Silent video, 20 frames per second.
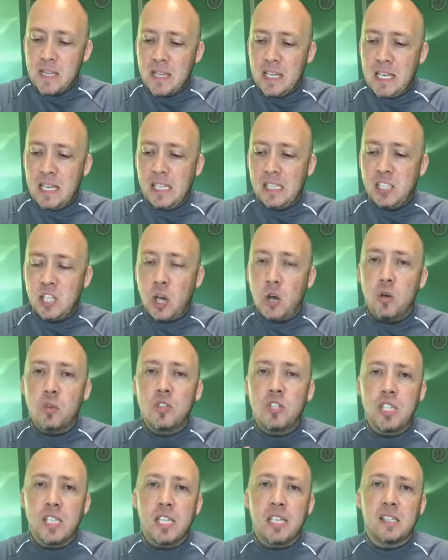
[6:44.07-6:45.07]
he told
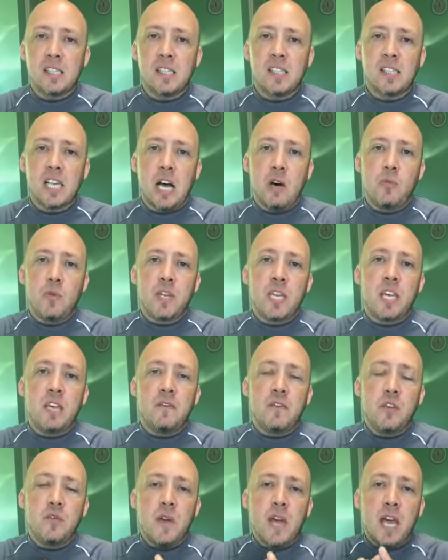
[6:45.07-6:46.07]
Jesus, I will give
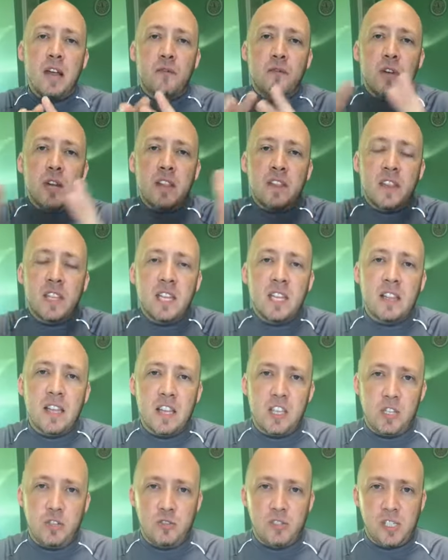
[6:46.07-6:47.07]
you everything
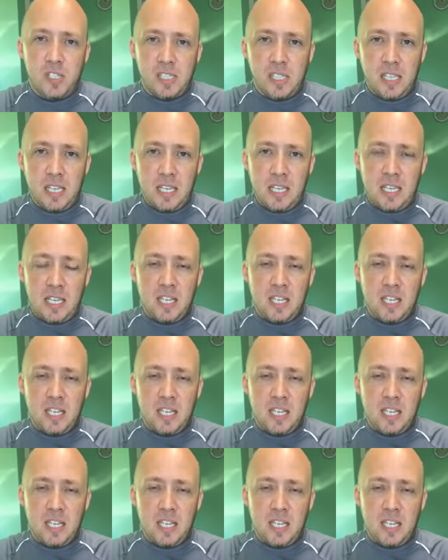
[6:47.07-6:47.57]
that you see,